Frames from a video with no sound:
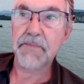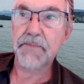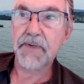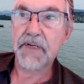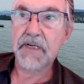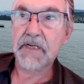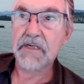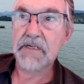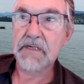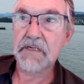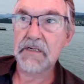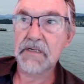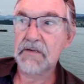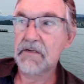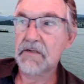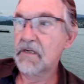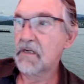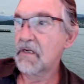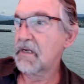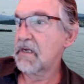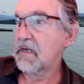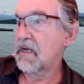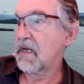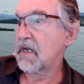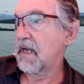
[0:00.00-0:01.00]
a piece.
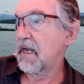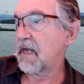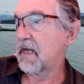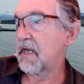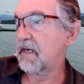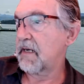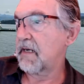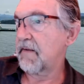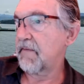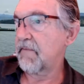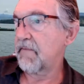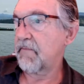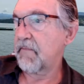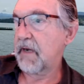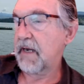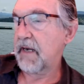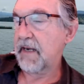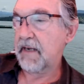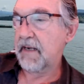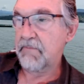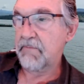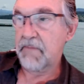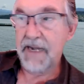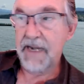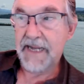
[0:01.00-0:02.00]
And
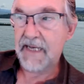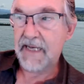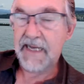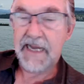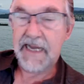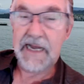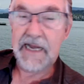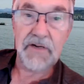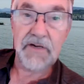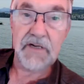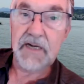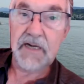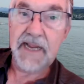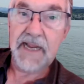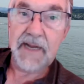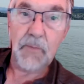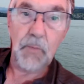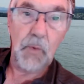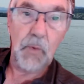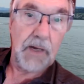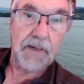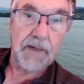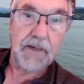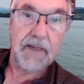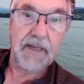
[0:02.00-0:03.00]
my accountant had
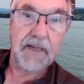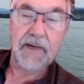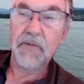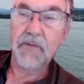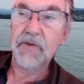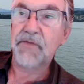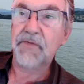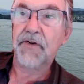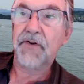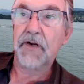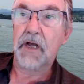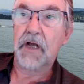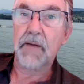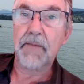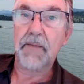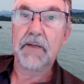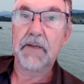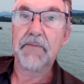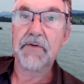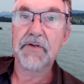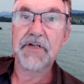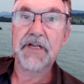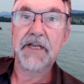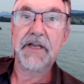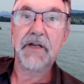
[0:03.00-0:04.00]
one, and it was phenomenal
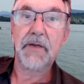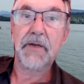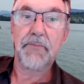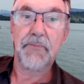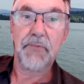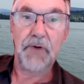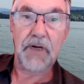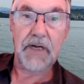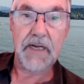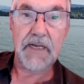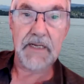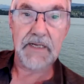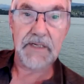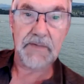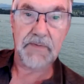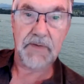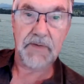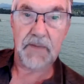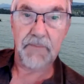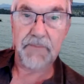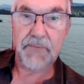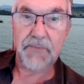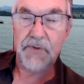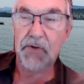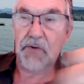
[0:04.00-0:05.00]
because he could bring his
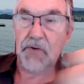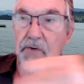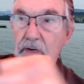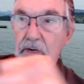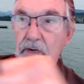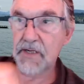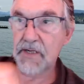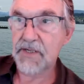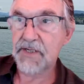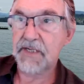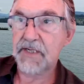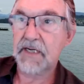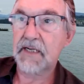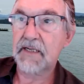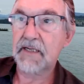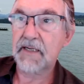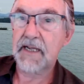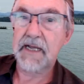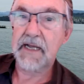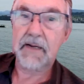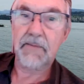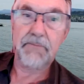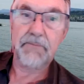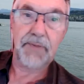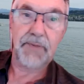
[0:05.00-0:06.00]
computer in and sit it
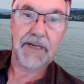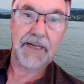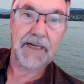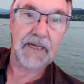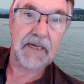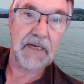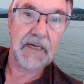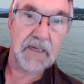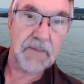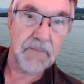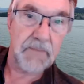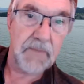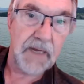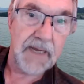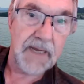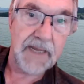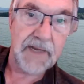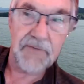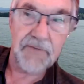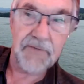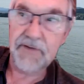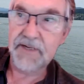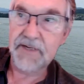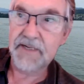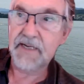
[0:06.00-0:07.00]
down, plug it into my
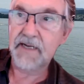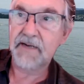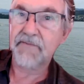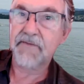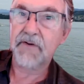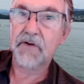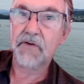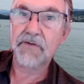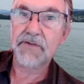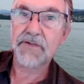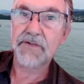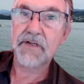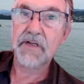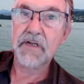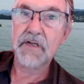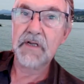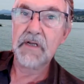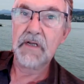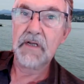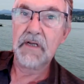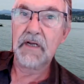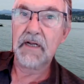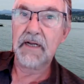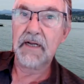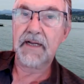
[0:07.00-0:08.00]
110 volts,
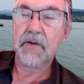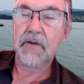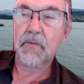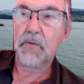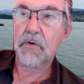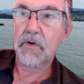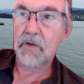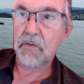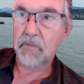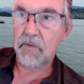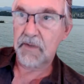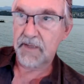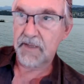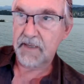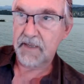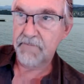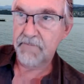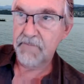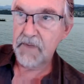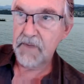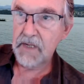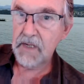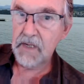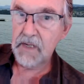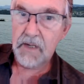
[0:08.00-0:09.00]
and he could work with it.
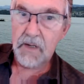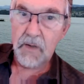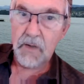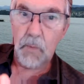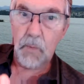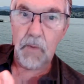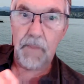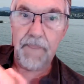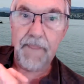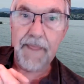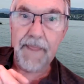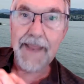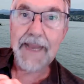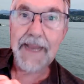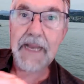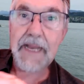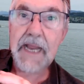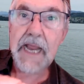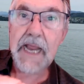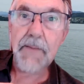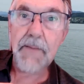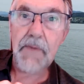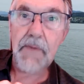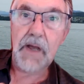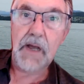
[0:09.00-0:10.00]
Well, they
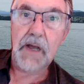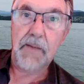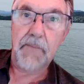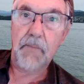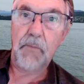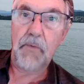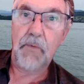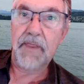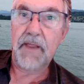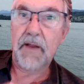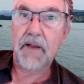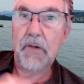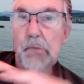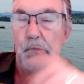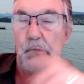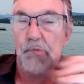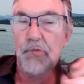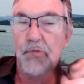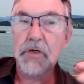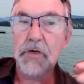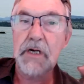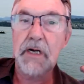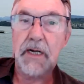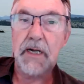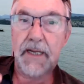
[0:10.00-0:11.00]
came up with a
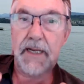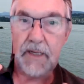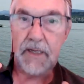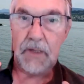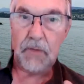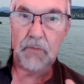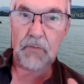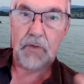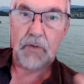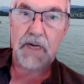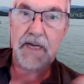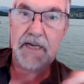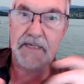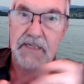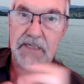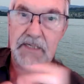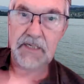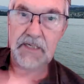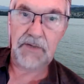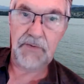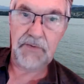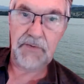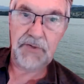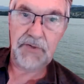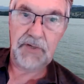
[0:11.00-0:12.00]
really great
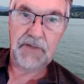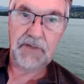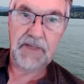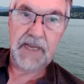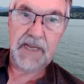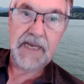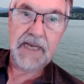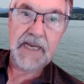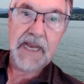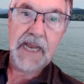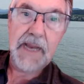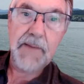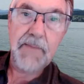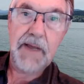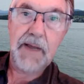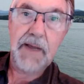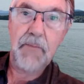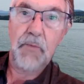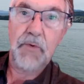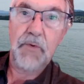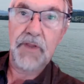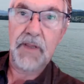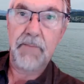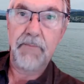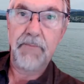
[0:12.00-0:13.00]
solution. They came up
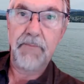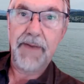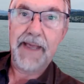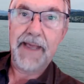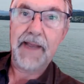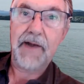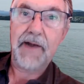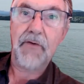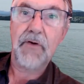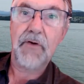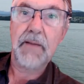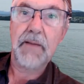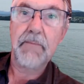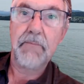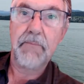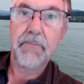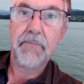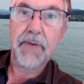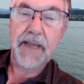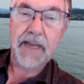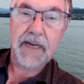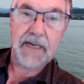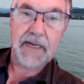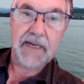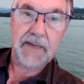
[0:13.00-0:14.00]
with a battery
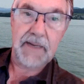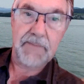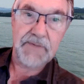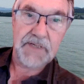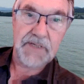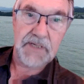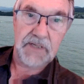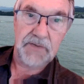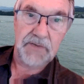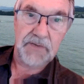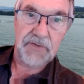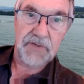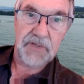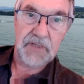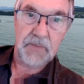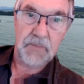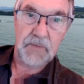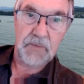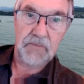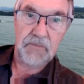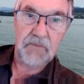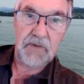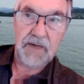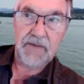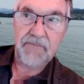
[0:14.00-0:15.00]
backup solution that
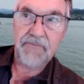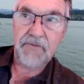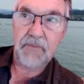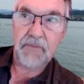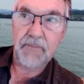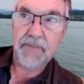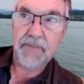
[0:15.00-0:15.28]
would run for